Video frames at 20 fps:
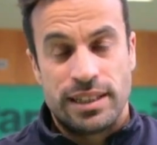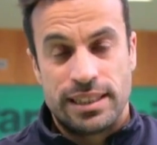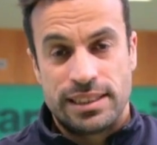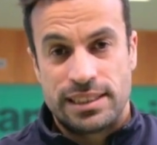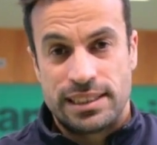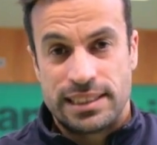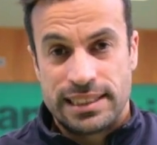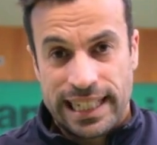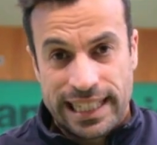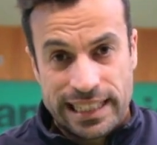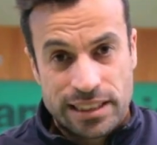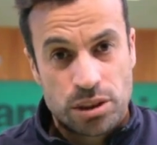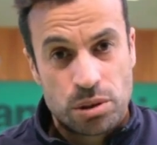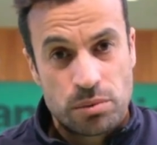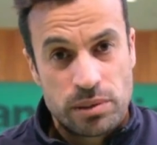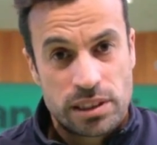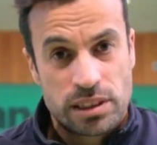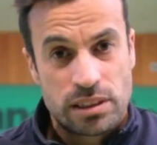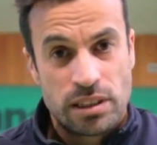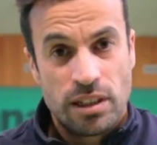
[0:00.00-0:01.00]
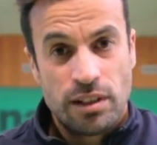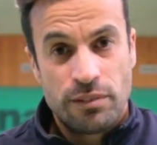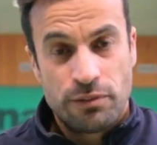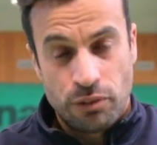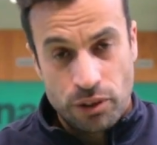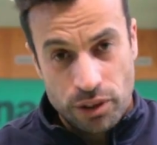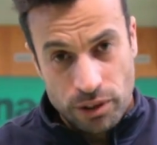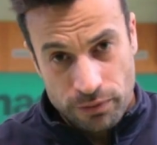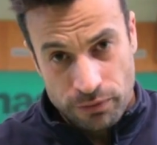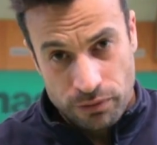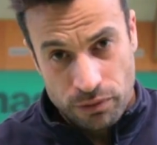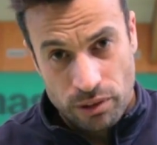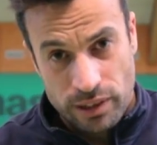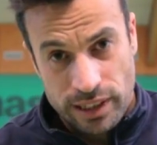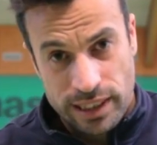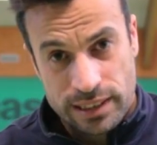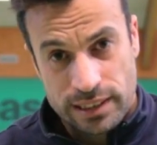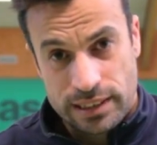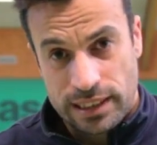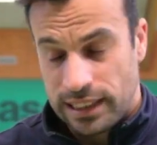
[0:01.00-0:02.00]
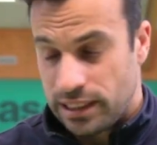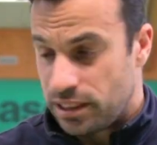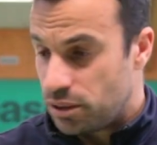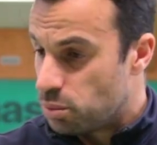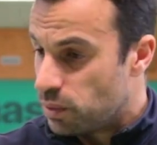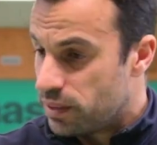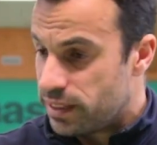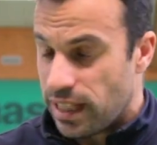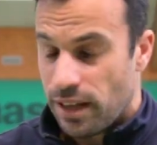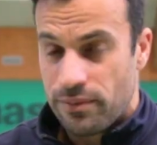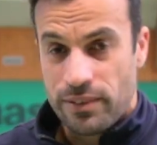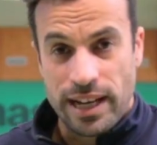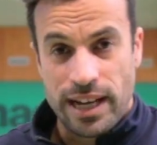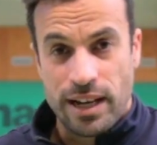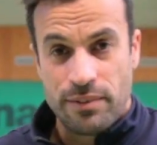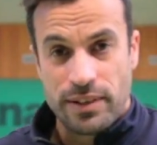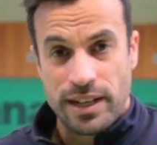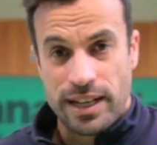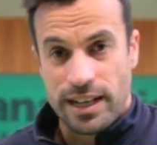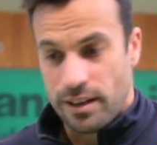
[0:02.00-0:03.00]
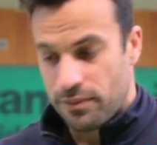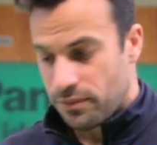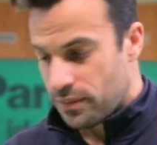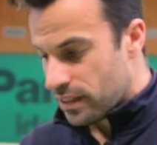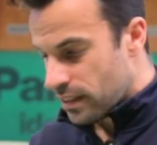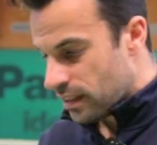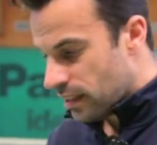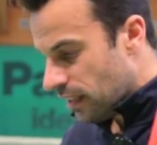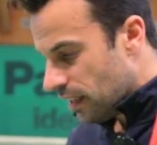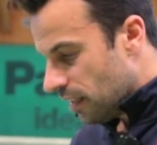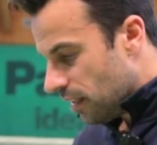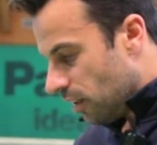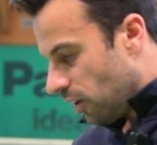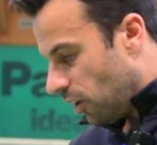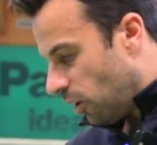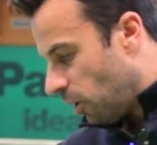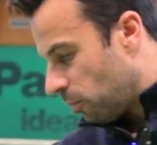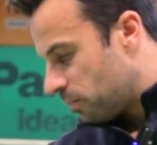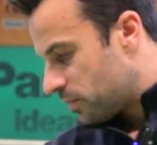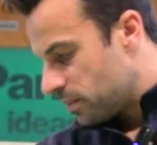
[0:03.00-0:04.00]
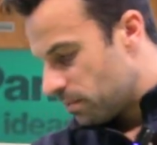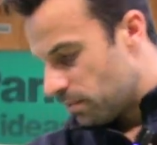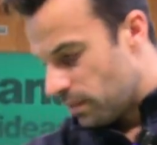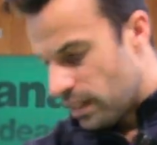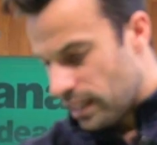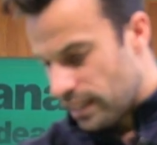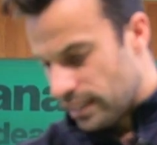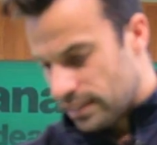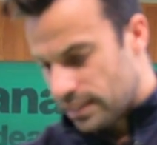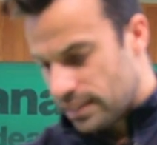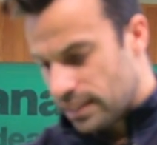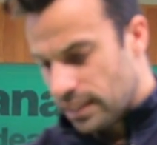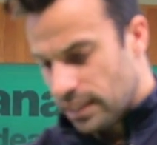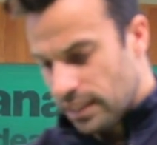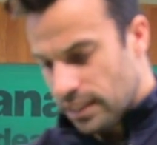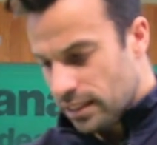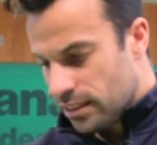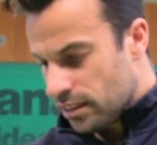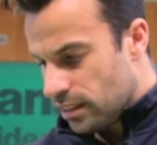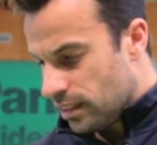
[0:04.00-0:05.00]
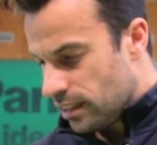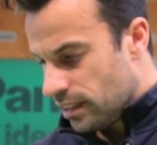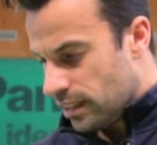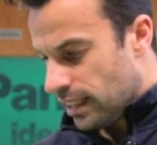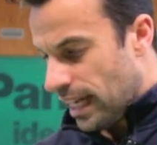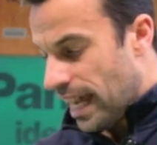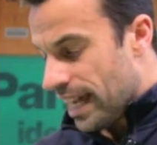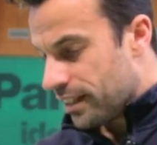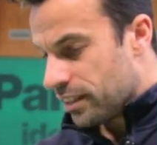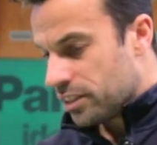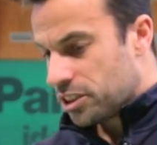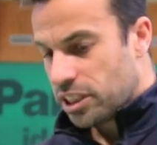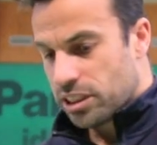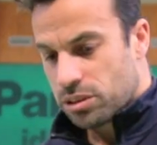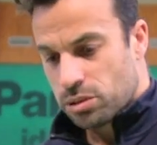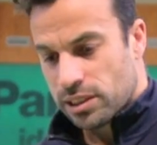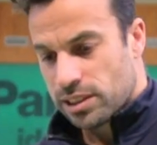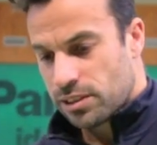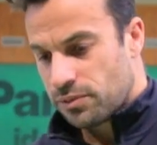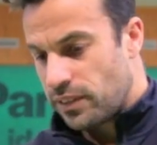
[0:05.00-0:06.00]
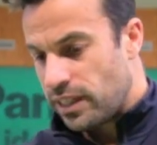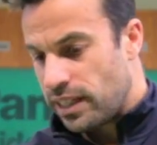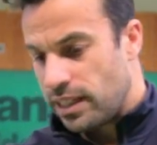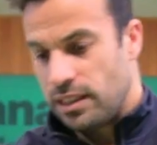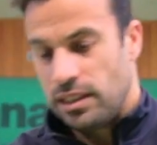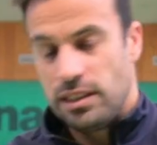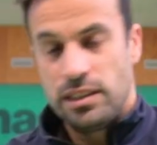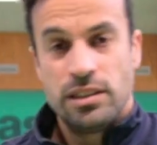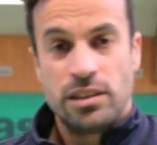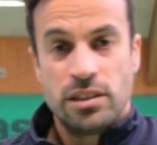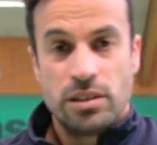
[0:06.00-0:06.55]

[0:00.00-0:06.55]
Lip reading: That's dangerous for your forehand, and you will never ever have the optimized energy transfer